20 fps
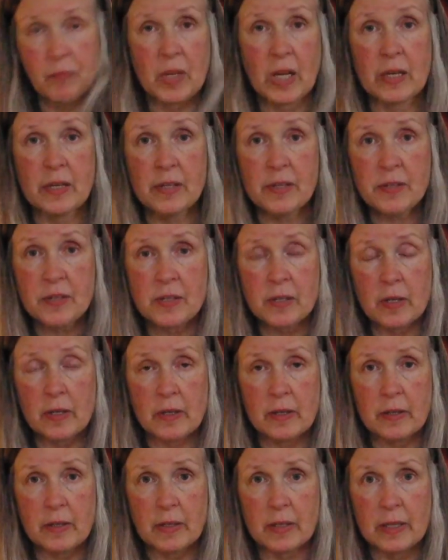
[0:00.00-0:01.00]
I just
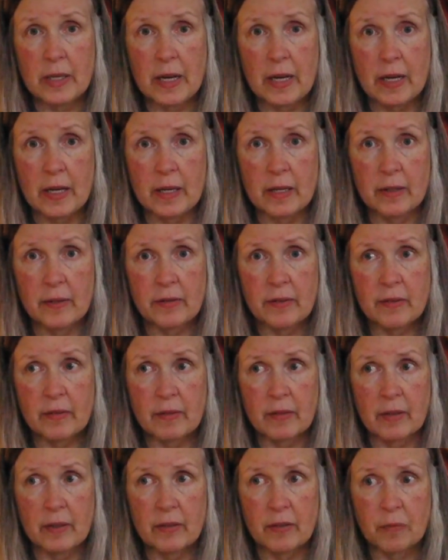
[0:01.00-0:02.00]
started today.
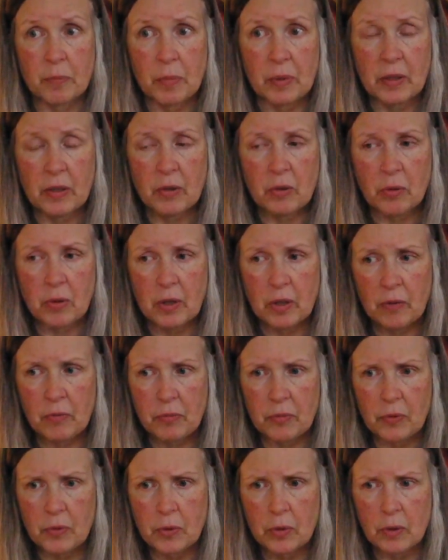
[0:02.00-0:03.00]
It's been going
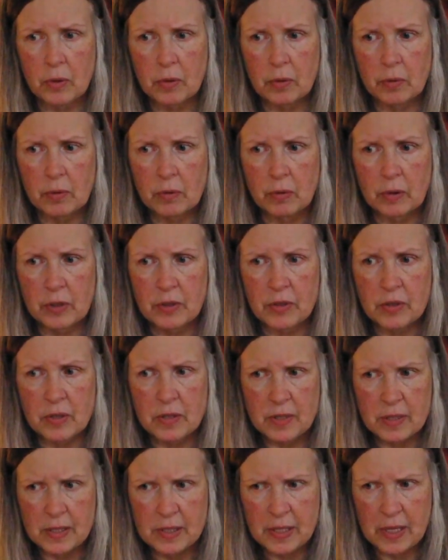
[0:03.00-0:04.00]
for, this
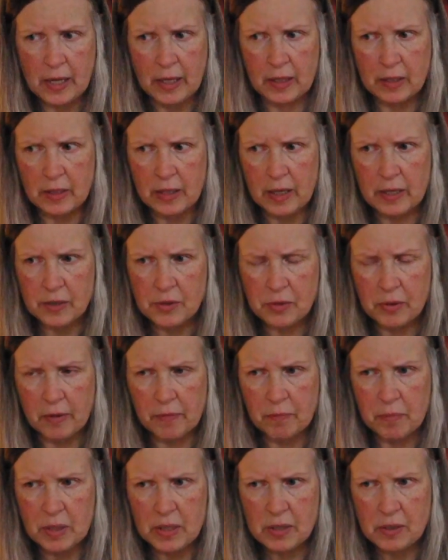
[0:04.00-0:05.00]
is the 2nd day, so
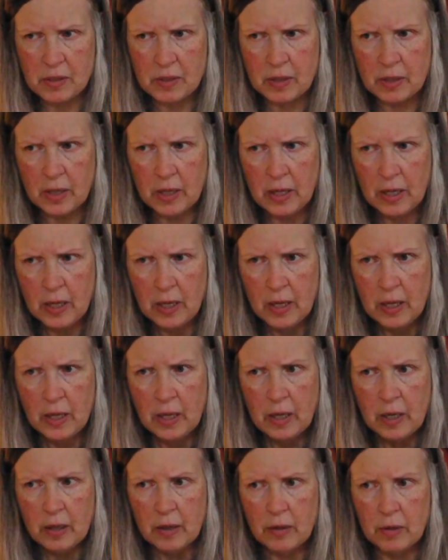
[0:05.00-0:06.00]
I've missed,
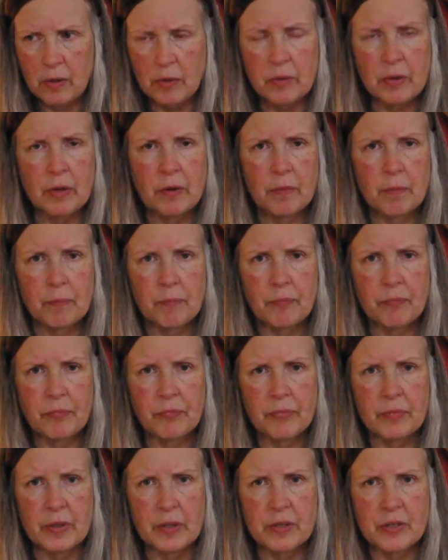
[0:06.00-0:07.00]
the
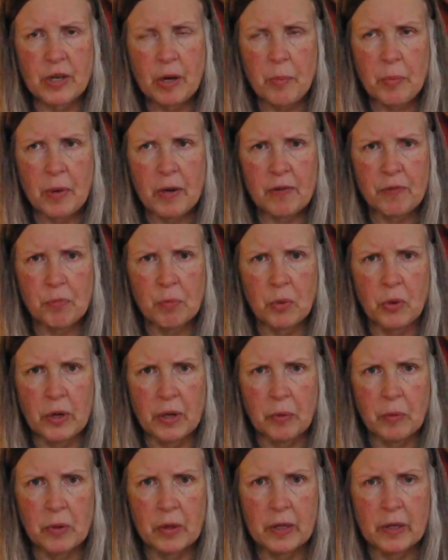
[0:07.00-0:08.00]
the jump off
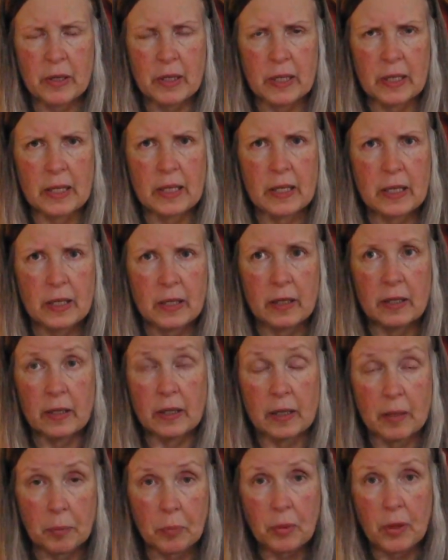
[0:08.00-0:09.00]
point where you can get in and
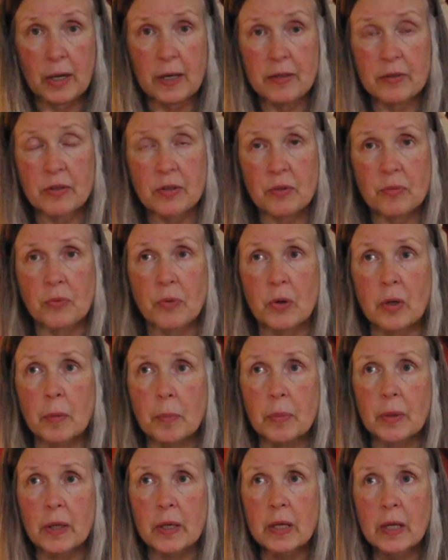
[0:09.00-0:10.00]
get prizes for it,
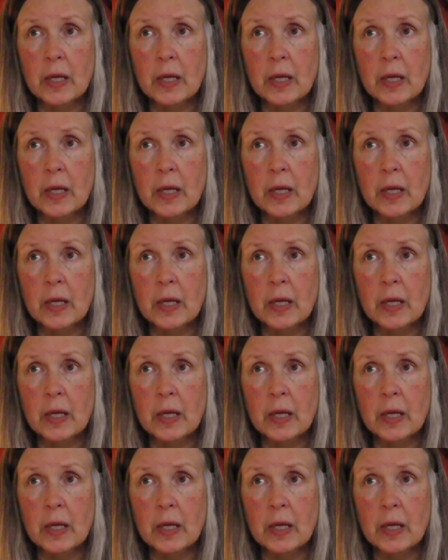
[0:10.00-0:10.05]
but